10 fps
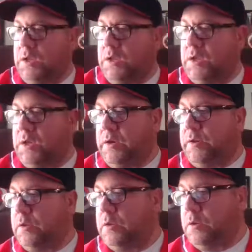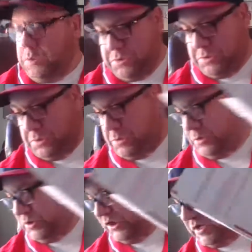And
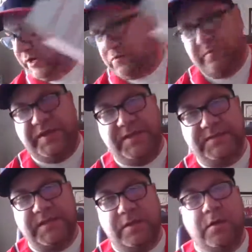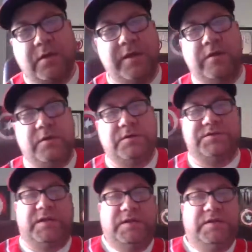just like what PSA Collector
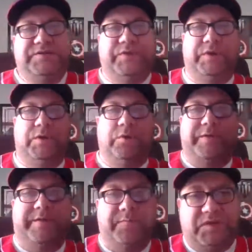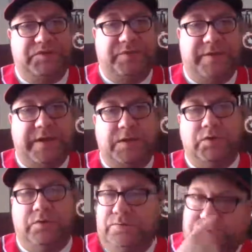said in his video that I mentioned that I
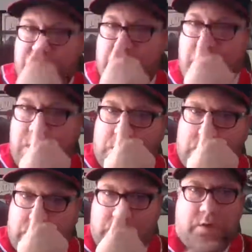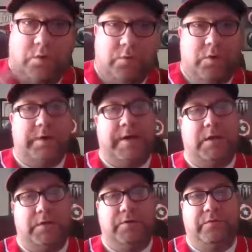use on learning
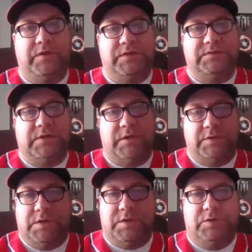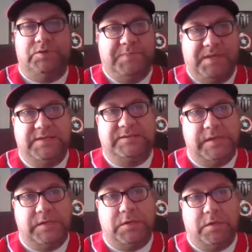how to do this, I use
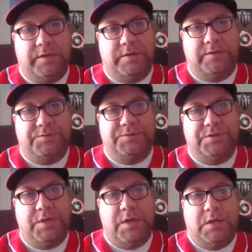PSA Collector's